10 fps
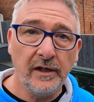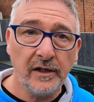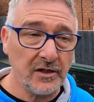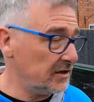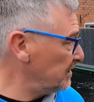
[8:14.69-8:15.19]

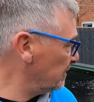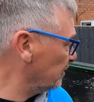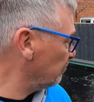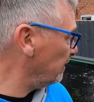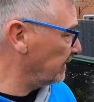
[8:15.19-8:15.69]
Because these
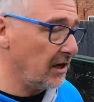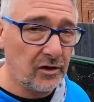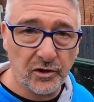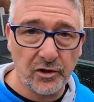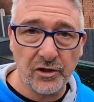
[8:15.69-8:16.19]
things really
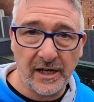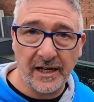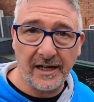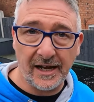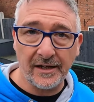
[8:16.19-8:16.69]
are just
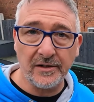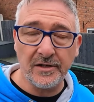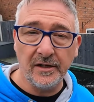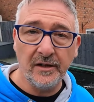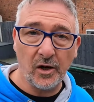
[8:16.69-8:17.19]

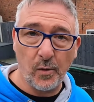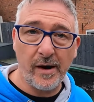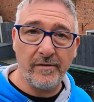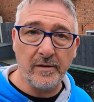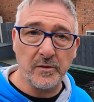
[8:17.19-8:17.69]
second-hand
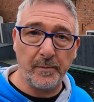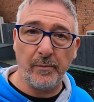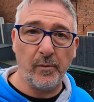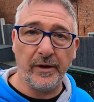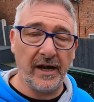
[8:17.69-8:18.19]
aquariums that
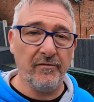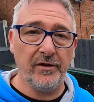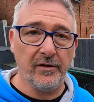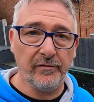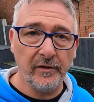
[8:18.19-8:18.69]
people want to get
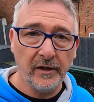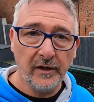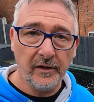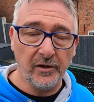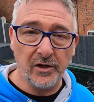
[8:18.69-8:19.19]
rid of,
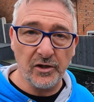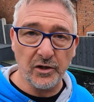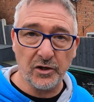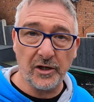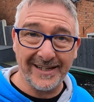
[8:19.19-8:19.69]
that you
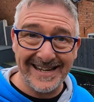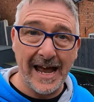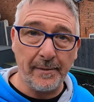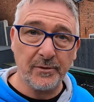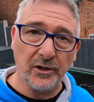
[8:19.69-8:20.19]
just
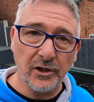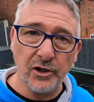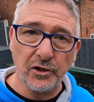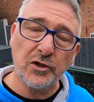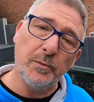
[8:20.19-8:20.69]
adapt and
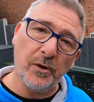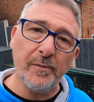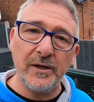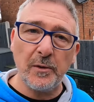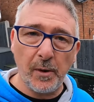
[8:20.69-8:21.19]
adjust to put
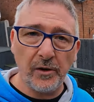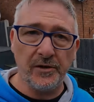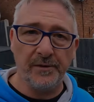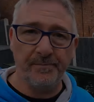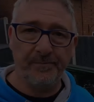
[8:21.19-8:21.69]
them in your pond.